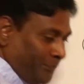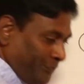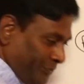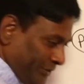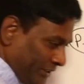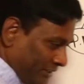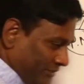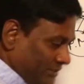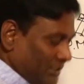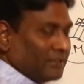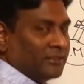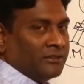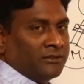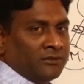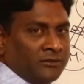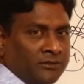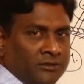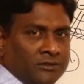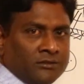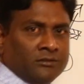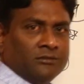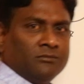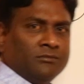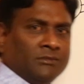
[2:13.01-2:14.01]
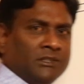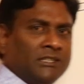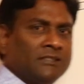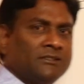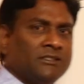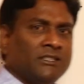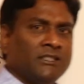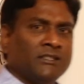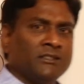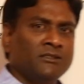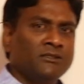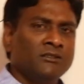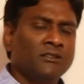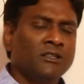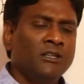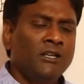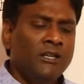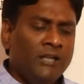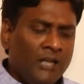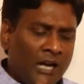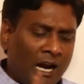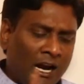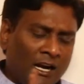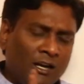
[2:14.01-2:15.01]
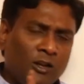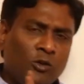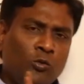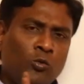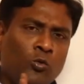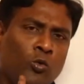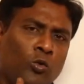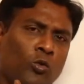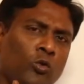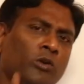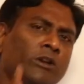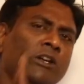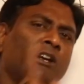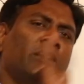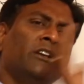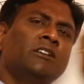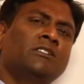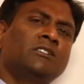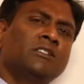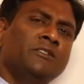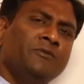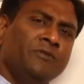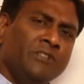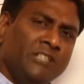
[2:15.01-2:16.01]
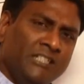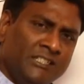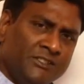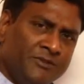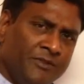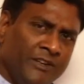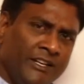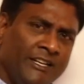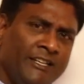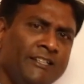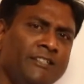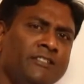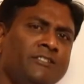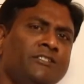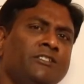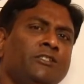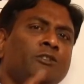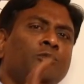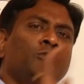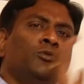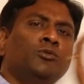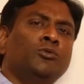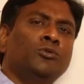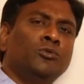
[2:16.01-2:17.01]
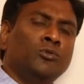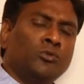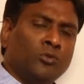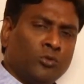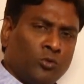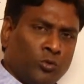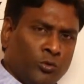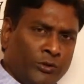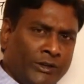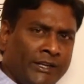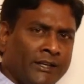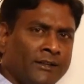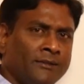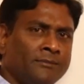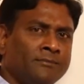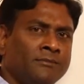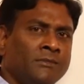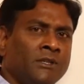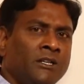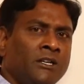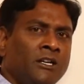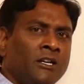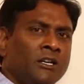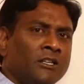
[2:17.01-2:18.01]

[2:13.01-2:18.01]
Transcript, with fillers: The sense, the sense, under no load condition, it's very easy to rotate.